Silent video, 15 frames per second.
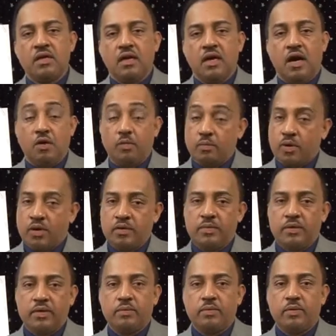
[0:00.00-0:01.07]
or
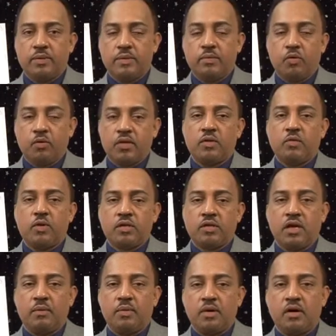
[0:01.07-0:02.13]
maybe more than one
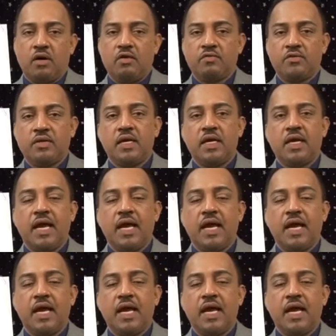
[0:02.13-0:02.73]
cup of coffee,